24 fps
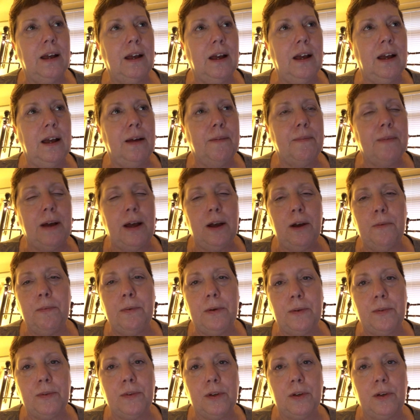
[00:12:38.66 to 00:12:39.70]
um, I hope
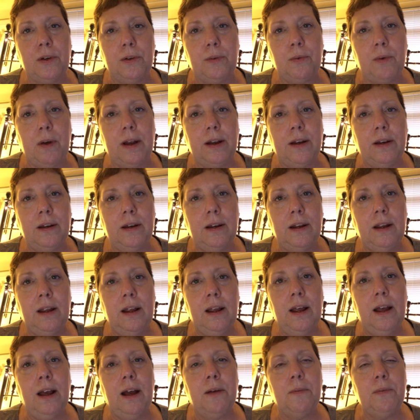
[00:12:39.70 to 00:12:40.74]
it was a good one,
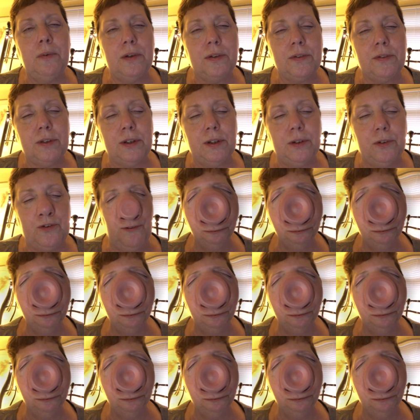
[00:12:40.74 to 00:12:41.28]
and we'll see you